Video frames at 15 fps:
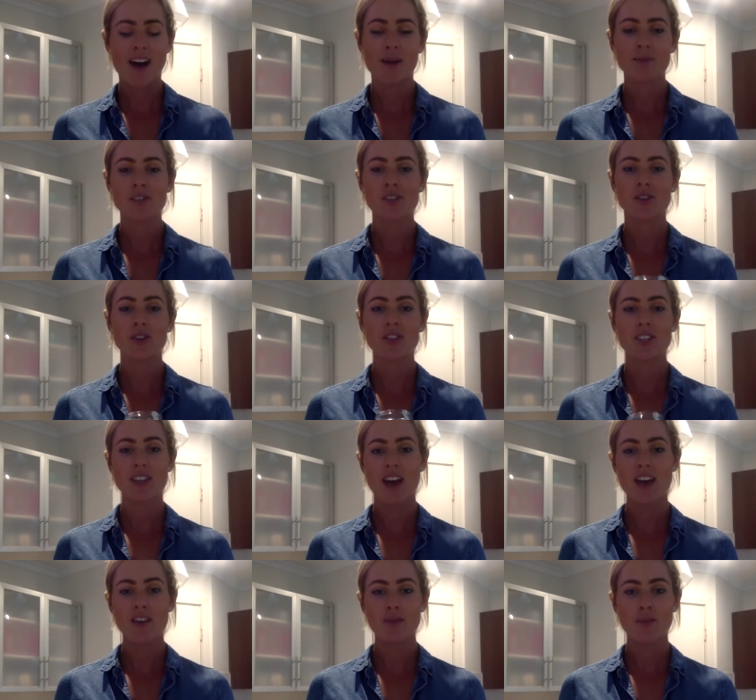So
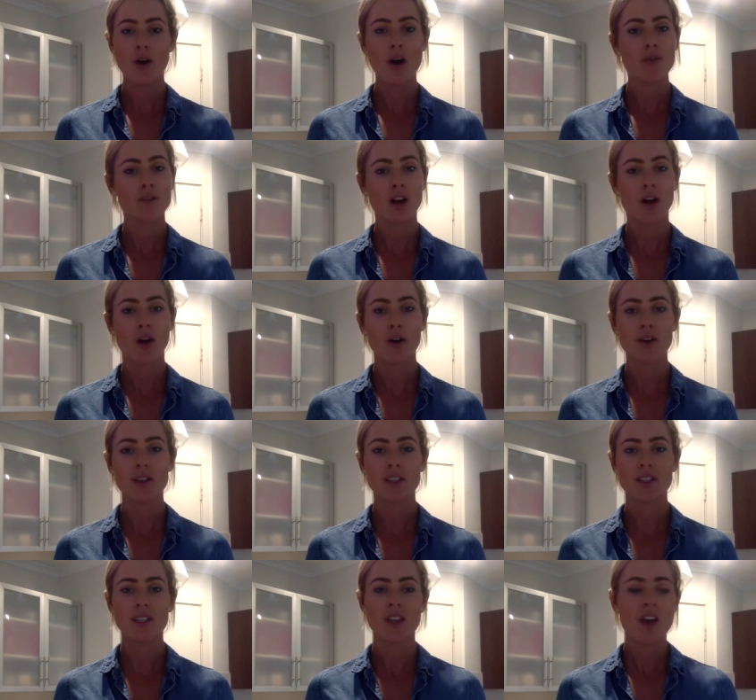today for my overnight
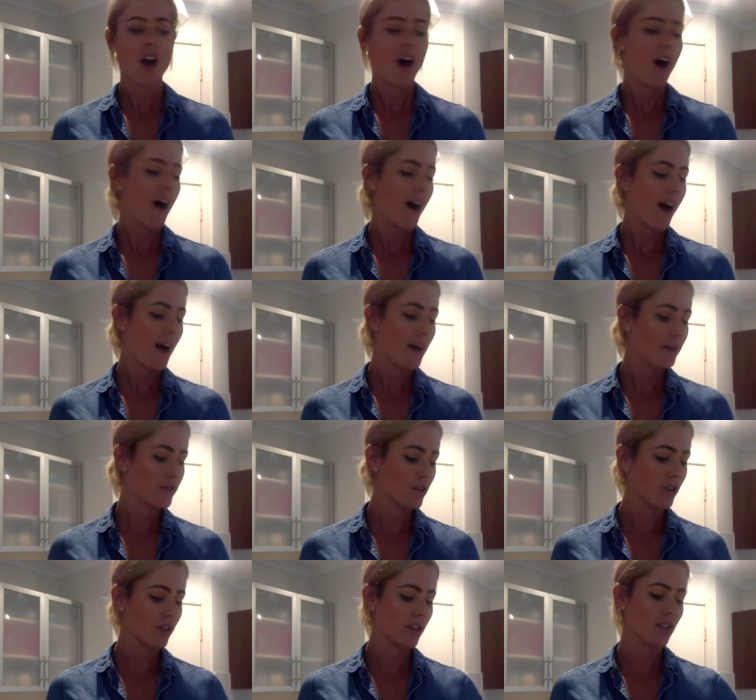oats, I have
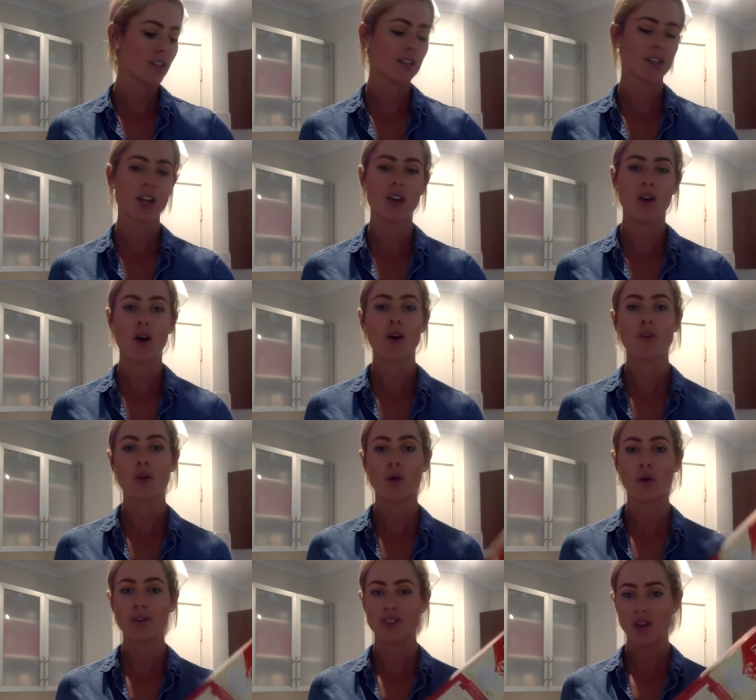used, of
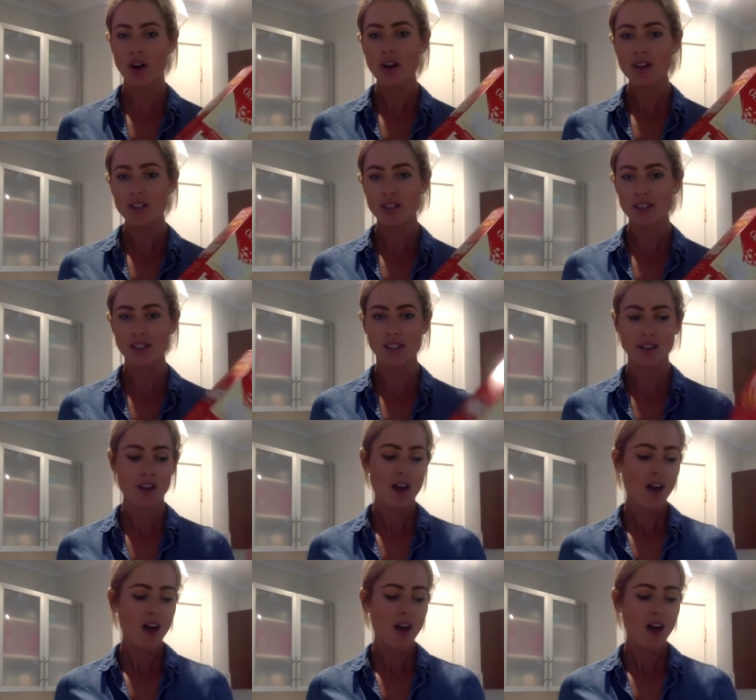course, oats.